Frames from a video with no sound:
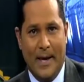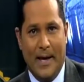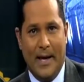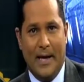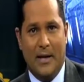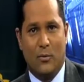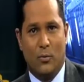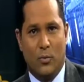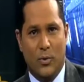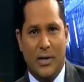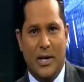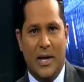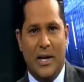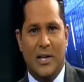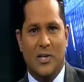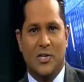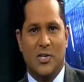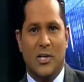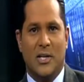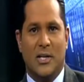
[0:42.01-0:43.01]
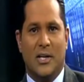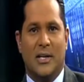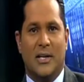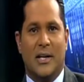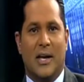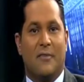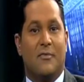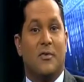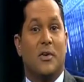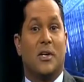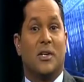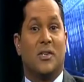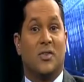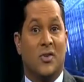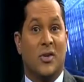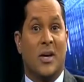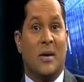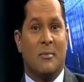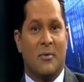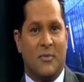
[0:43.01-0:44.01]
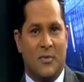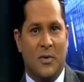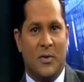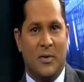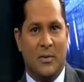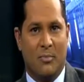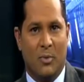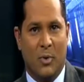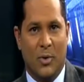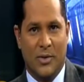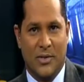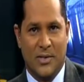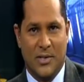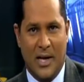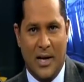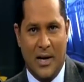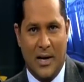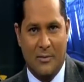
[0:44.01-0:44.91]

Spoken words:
and wood energy in Africa, to name a few of the points.